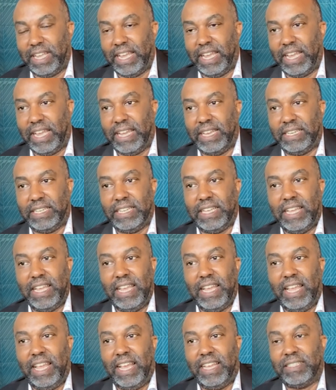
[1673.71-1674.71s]
And
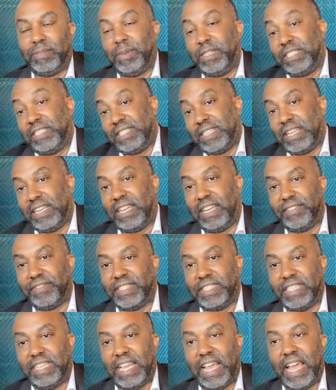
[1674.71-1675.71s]
as much as I love
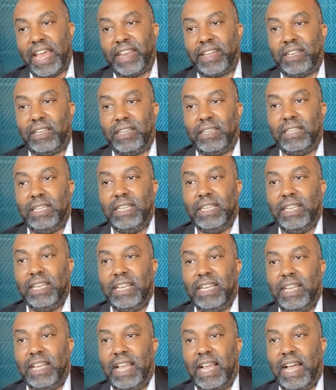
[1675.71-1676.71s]
Seattle,
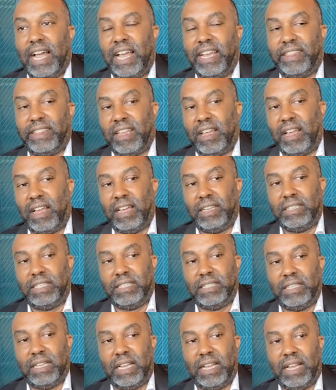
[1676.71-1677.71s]
I thought
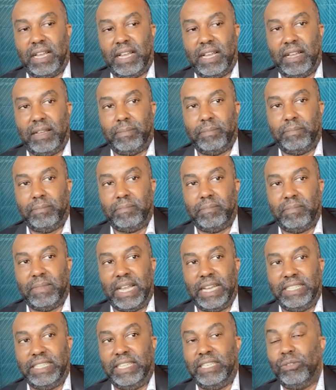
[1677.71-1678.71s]

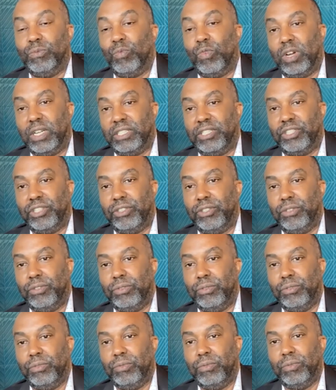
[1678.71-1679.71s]
I didn't want
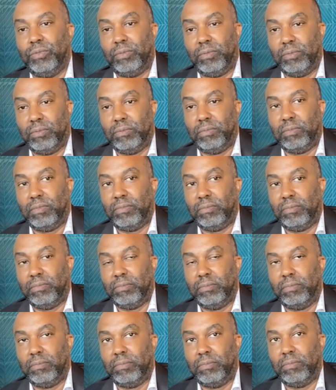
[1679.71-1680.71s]
to
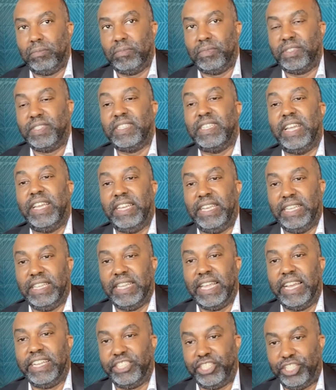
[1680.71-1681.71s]
stay in
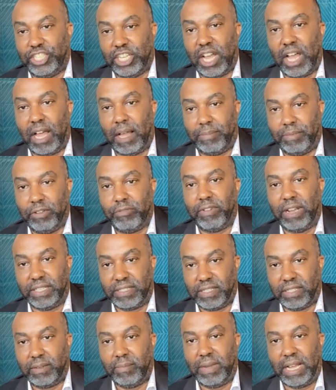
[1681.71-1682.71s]
that job the
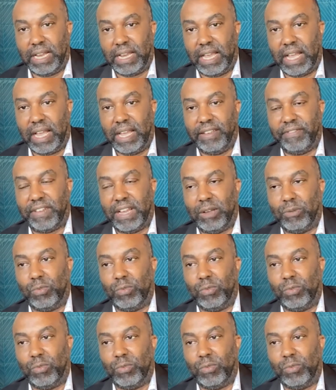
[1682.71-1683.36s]
rest of my life. I